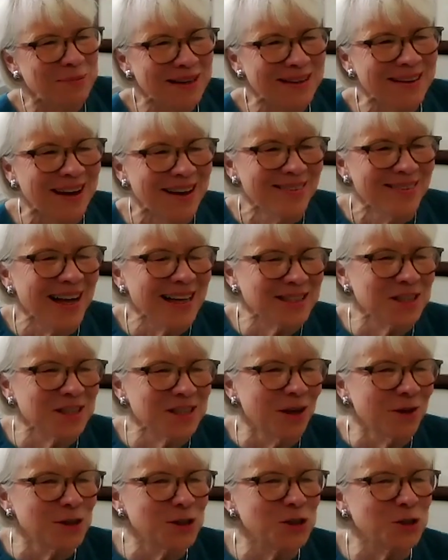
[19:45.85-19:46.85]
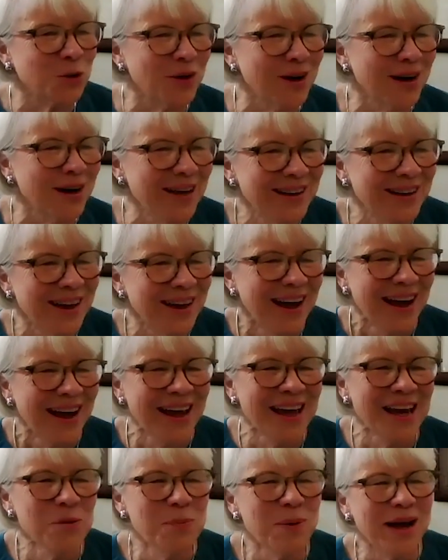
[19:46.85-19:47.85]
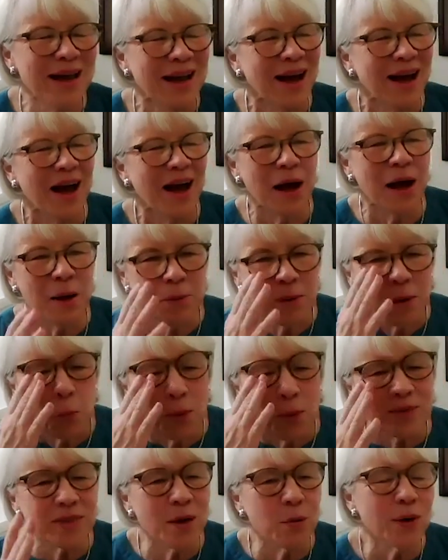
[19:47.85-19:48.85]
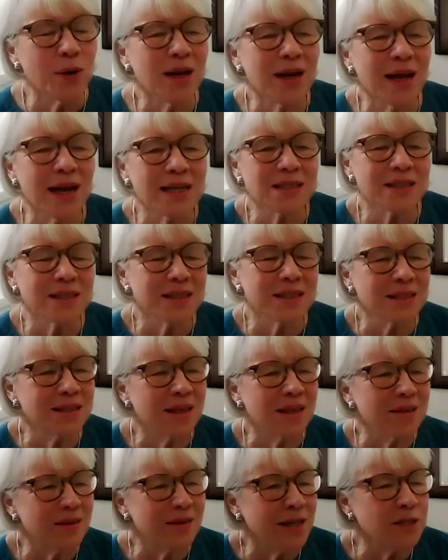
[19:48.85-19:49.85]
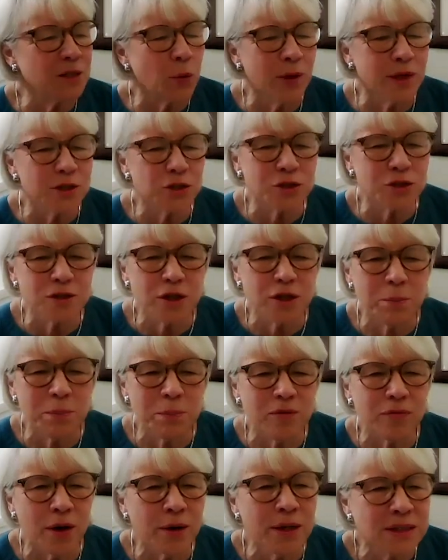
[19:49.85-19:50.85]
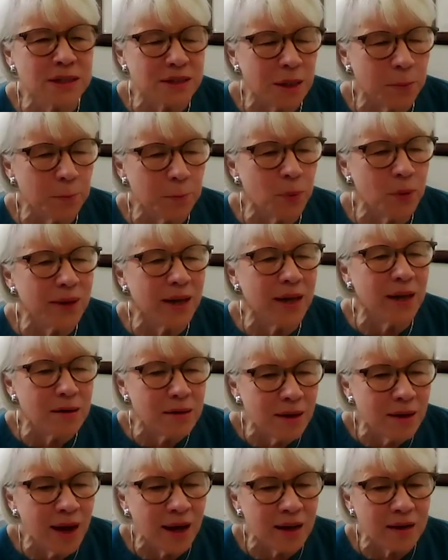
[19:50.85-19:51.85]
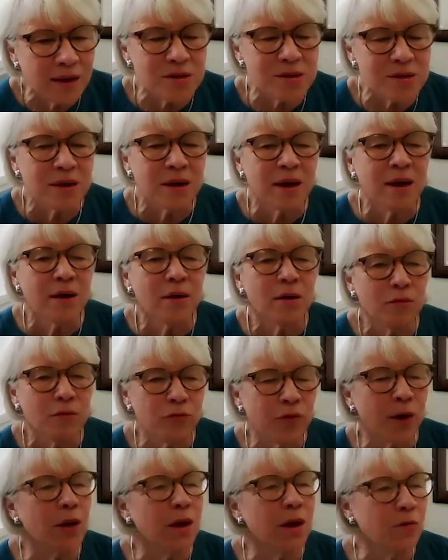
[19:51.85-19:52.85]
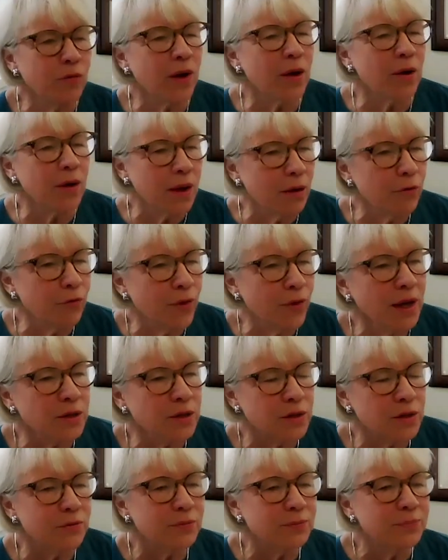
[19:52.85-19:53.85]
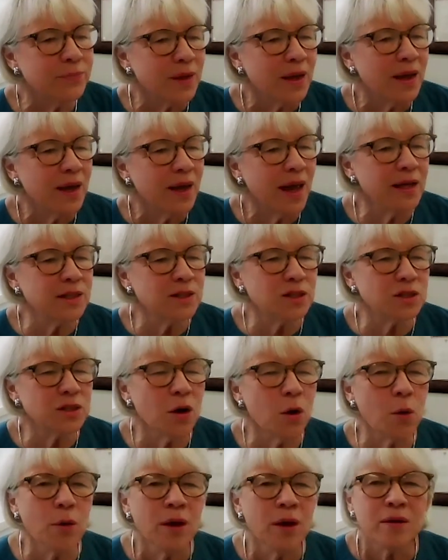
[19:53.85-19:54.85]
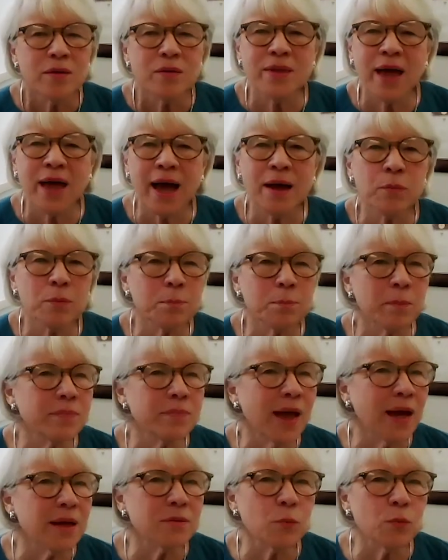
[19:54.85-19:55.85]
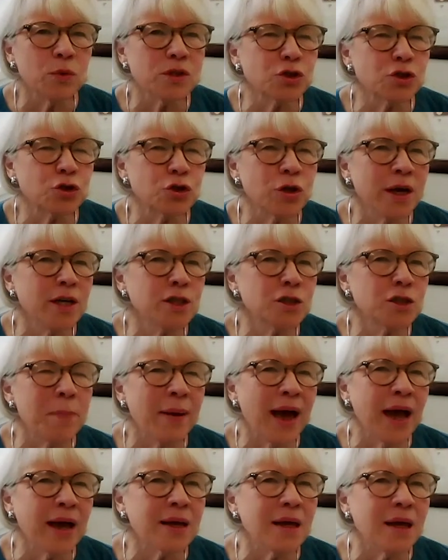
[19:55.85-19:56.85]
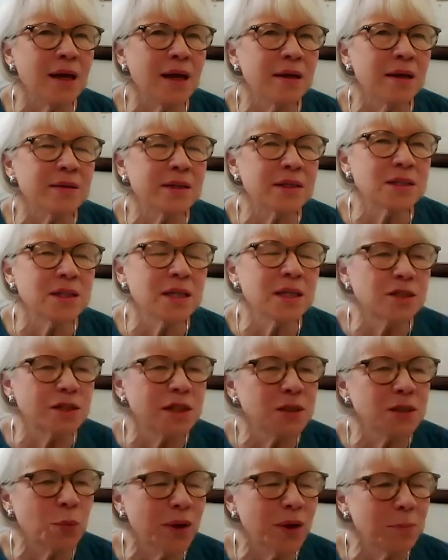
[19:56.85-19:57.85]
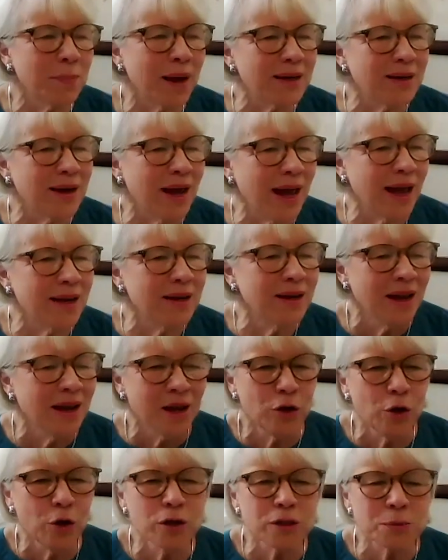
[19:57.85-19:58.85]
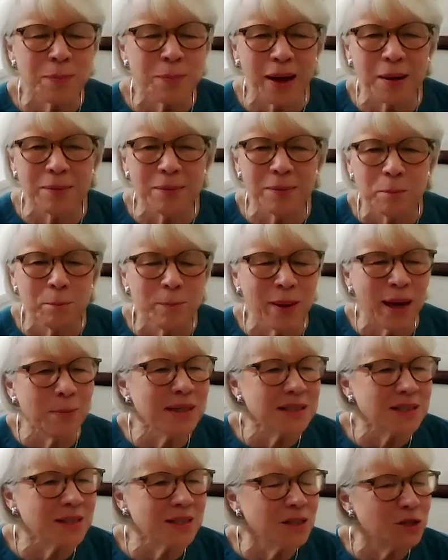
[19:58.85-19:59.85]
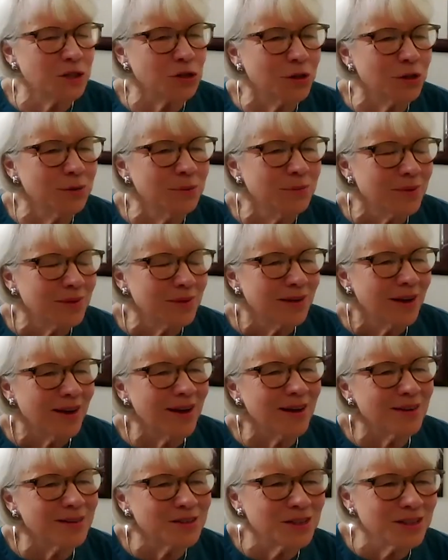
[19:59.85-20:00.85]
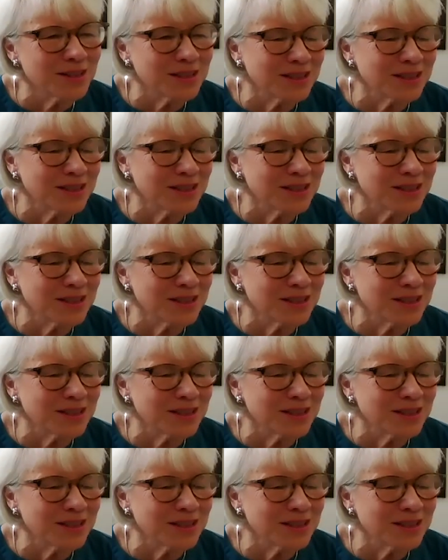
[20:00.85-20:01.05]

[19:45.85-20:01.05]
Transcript: but that's another story. Anyway, uh, what they realized is that these questions can be very simple and yet very, very effective and so that that was changed back in the 60s when my dad used my baby sister uh, to